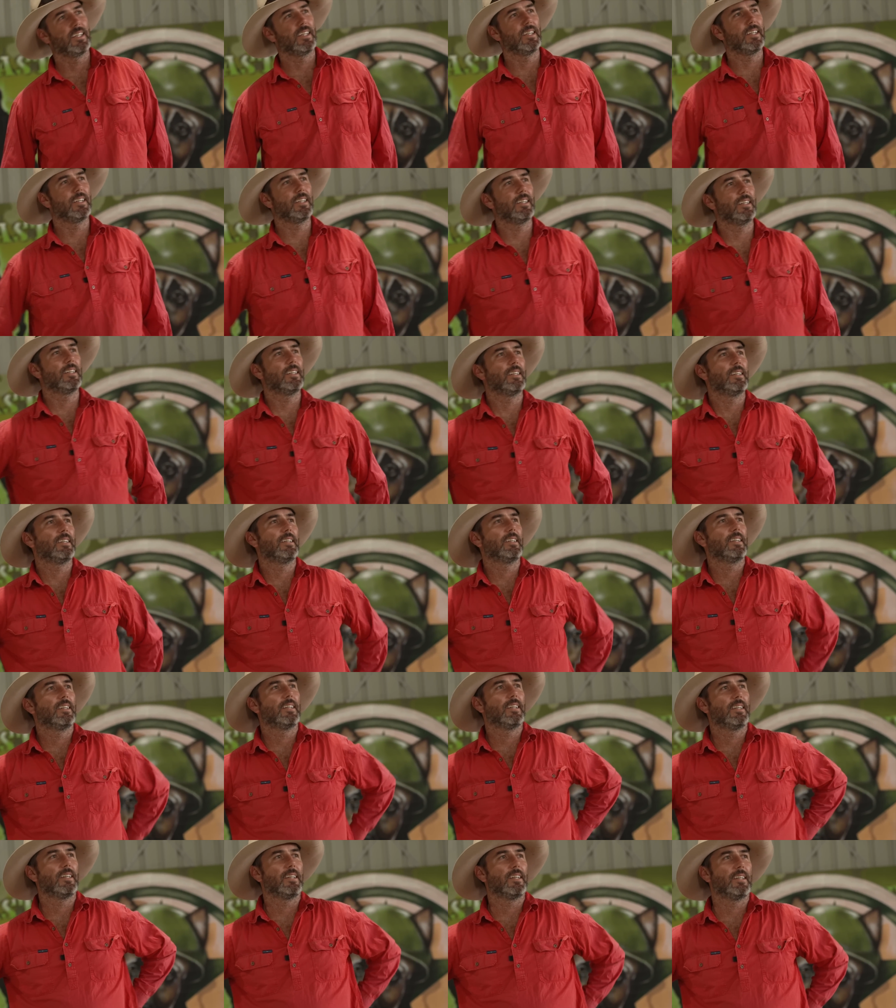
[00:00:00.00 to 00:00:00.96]
through the
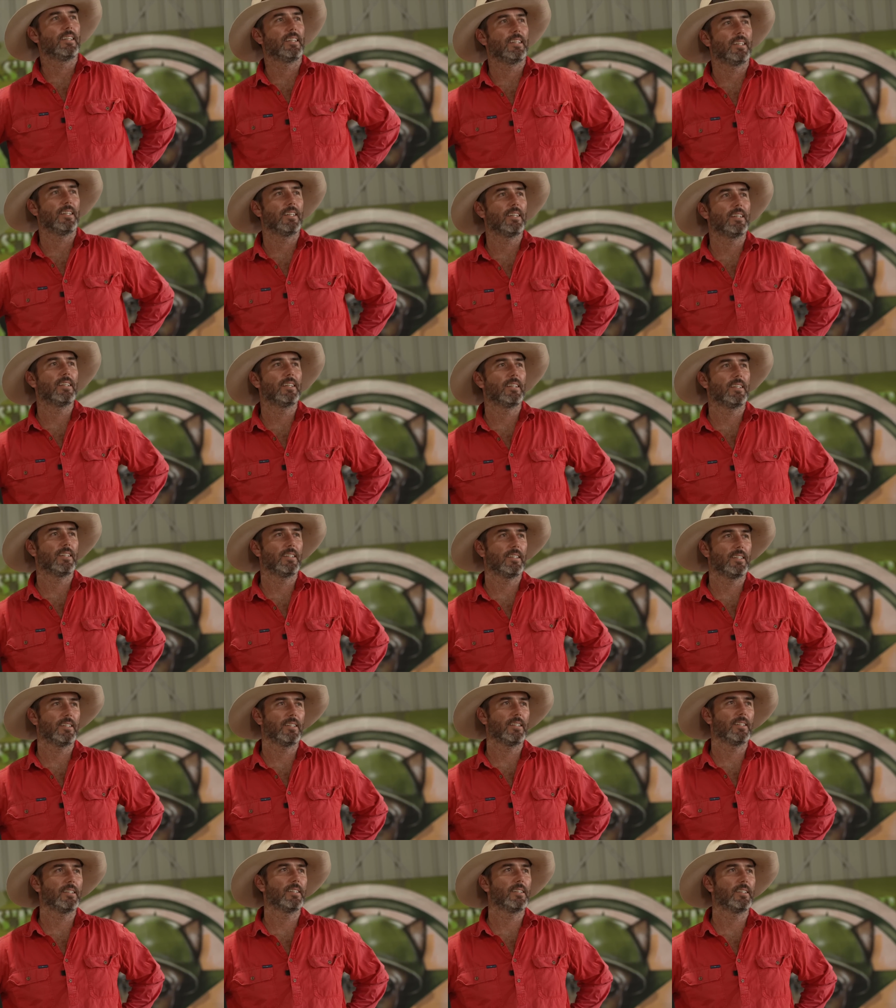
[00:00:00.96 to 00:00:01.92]
boundary in the kitchen, not
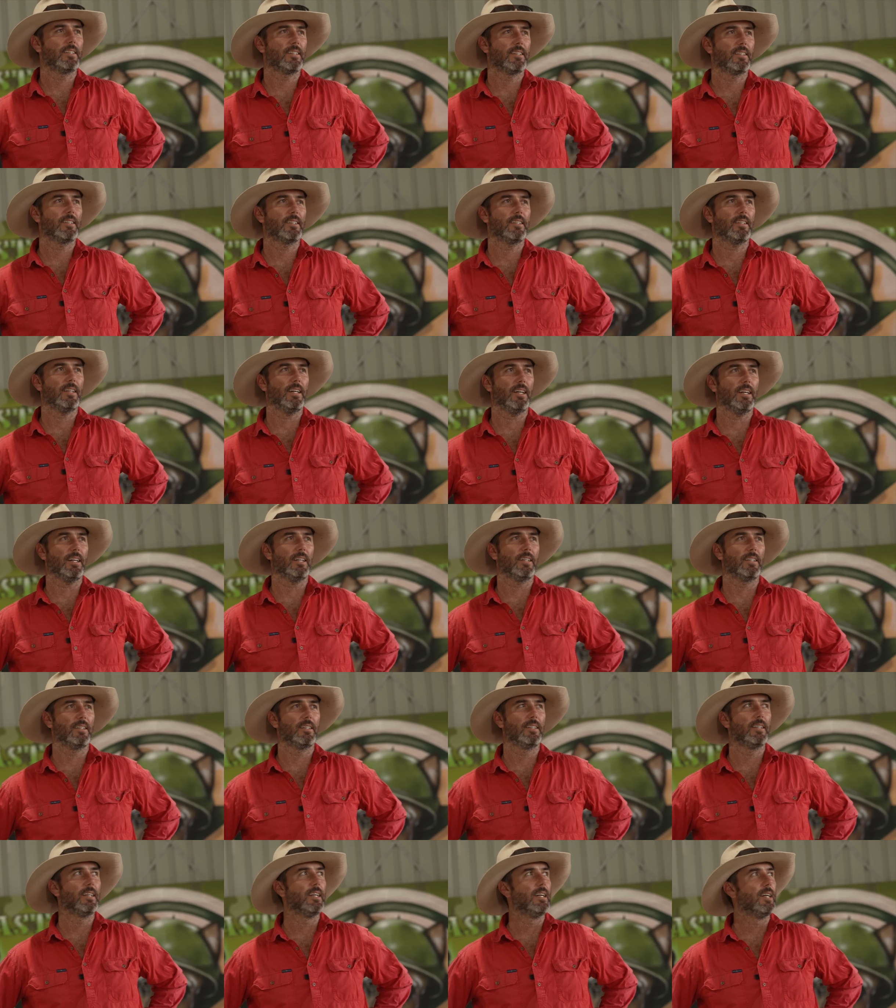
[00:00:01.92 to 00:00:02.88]
getting out of the car when I tell
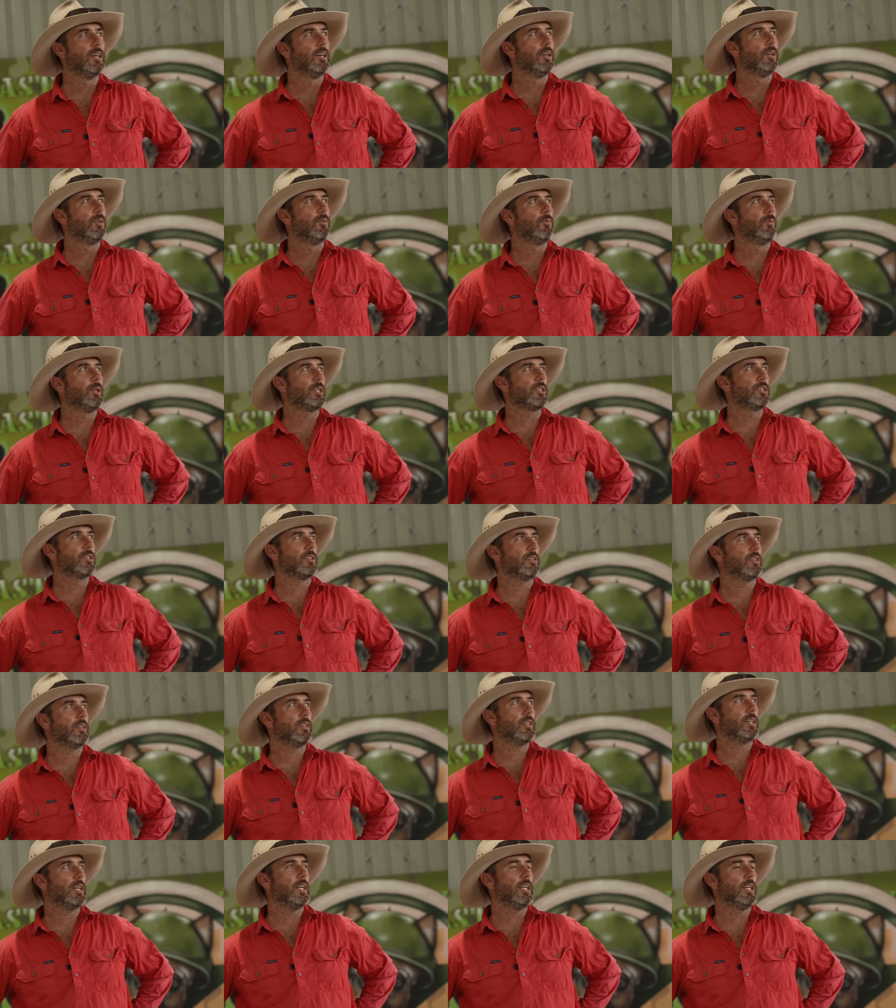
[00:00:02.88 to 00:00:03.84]
him to, you know, all that
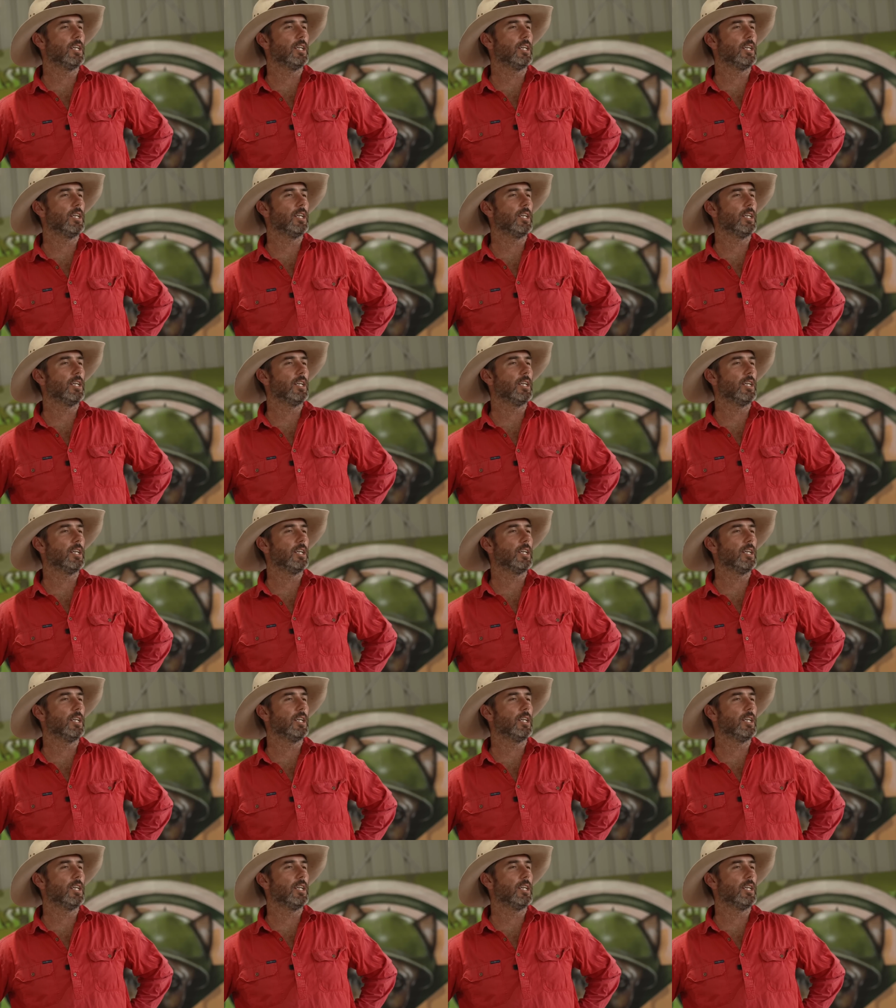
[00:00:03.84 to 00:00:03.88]
sort of stuff.